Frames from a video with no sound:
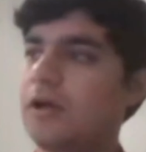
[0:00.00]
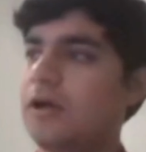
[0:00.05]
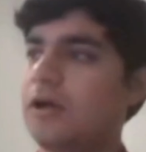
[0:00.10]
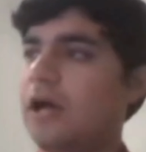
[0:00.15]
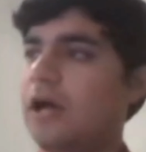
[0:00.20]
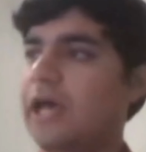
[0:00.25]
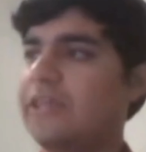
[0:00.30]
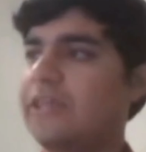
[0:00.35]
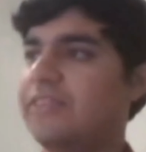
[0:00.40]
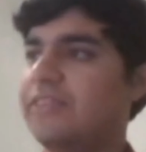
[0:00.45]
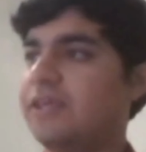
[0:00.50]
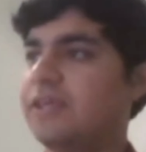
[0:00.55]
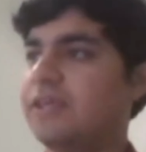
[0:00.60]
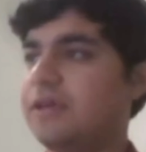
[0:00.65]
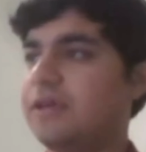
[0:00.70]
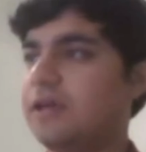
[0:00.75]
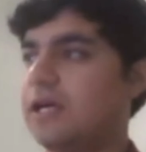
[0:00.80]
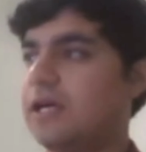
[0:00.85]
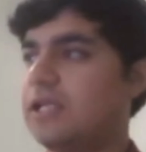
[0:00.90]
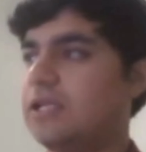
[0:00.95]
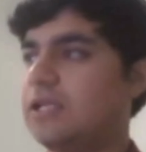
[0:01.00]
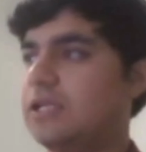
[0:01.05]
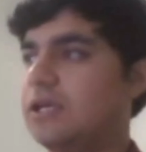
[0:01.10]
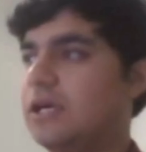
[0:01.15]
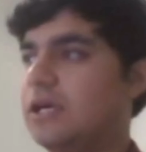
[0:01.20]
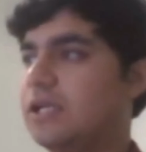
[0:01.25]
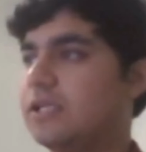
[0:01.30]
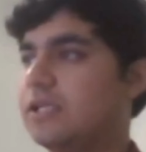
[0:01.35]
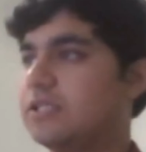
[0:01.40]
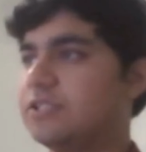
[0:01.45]
I think
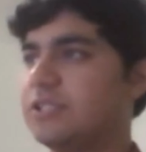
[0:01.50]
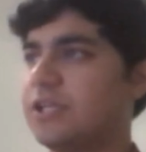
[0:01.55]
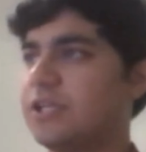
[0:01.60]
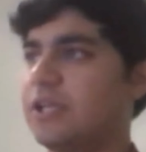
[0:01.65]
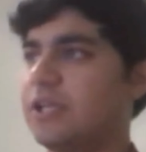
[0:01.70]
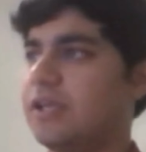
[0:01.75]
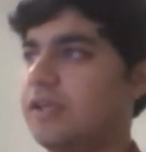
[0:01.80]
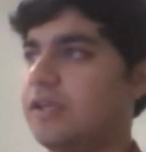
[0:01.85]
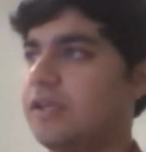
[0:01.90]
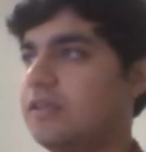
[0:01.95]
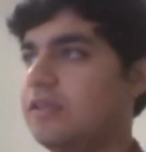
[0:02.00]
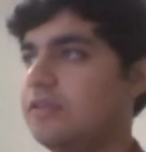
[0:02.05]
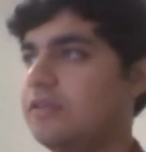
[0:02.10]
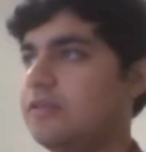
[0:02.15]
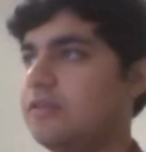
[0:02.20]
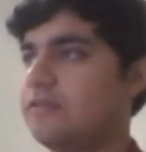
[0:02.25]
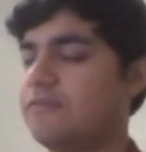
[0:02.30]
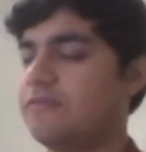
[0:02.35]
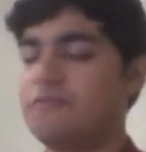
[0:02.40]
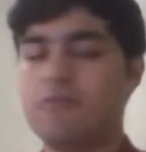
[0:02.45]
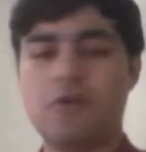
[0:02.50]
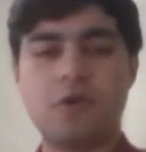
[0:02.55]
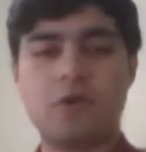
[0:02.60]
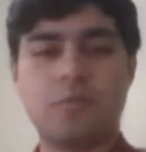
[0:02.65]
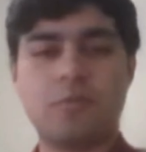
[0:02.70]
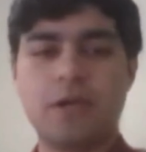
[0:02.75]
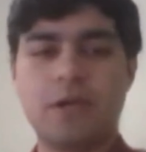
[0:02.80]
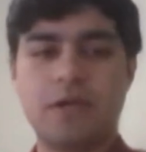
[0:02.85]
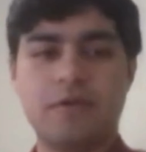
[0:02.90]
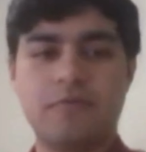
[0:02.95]
I'll share the
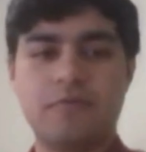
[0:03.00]
format